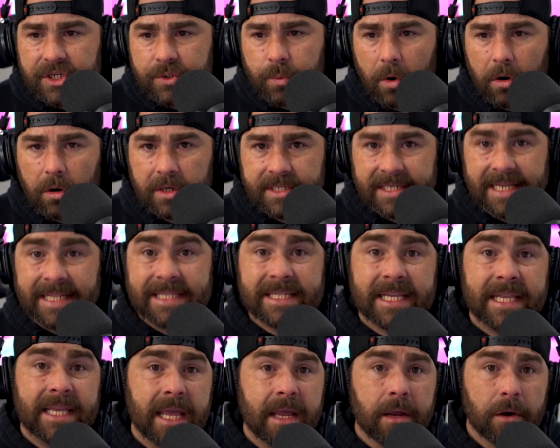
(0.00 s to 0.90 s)
works. It's
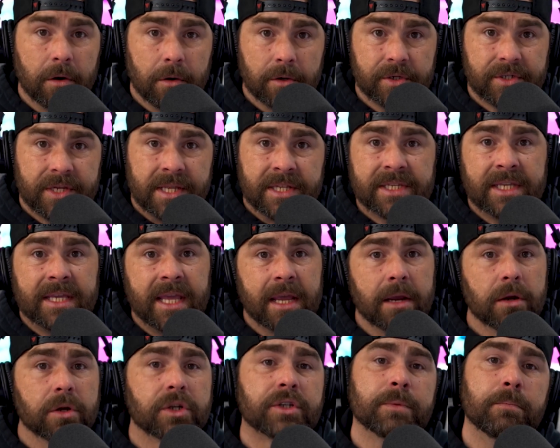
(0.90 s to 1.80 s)
gears. It's
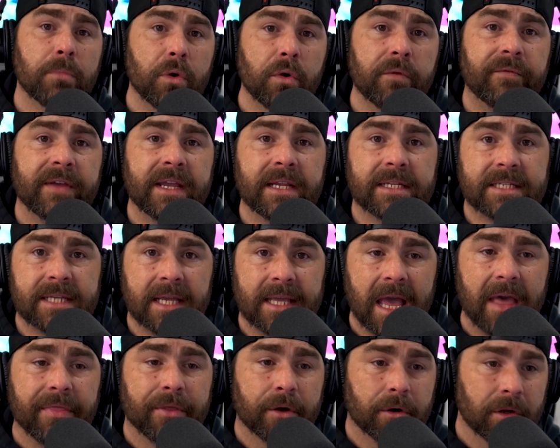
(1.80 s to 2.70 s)
gears moving
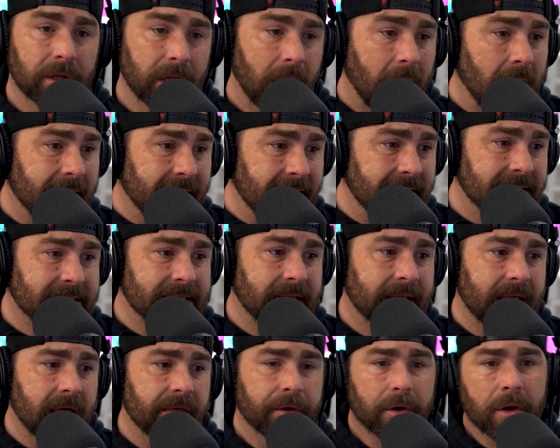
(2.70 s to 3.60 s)
together, locking
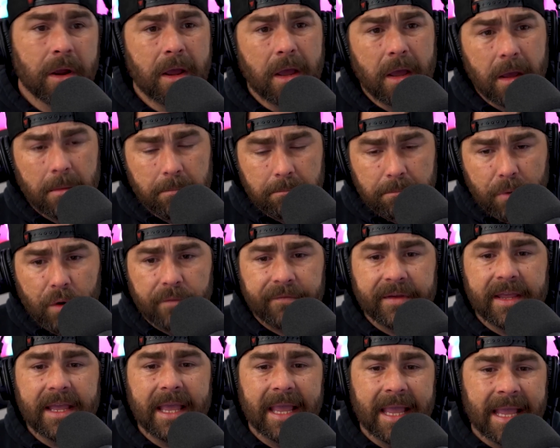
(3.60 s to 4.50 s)
together,
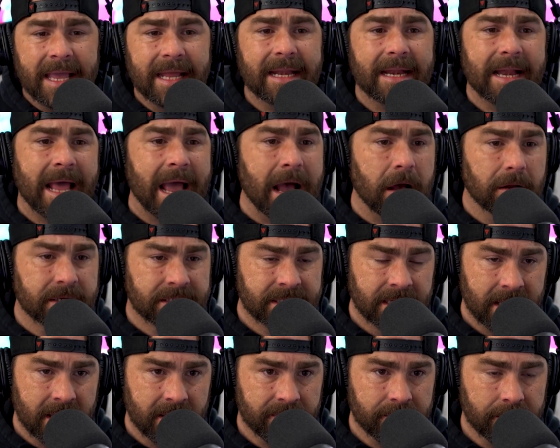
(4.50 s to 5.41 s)
moving in and out
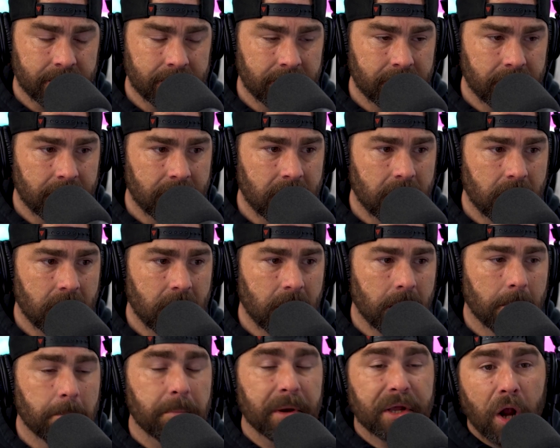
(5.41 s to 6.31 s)
together,
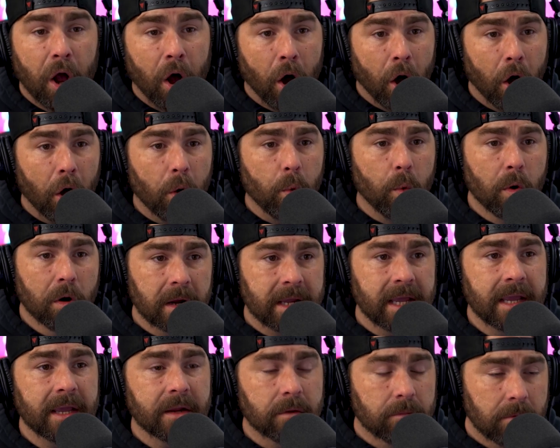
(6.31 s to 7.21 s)
but all
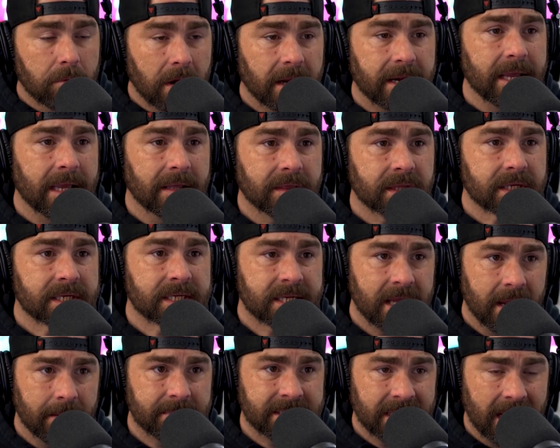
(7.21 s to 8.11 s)
working and running at the
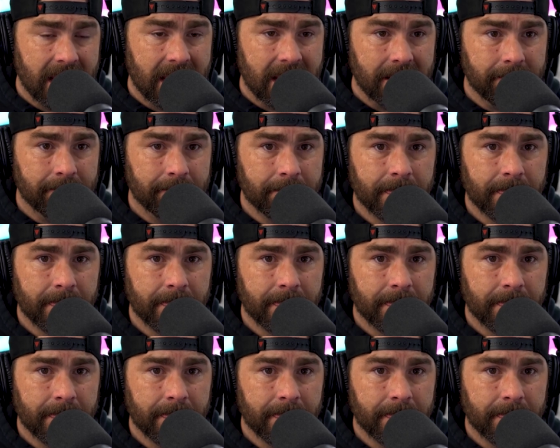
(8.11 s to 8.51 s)
same time.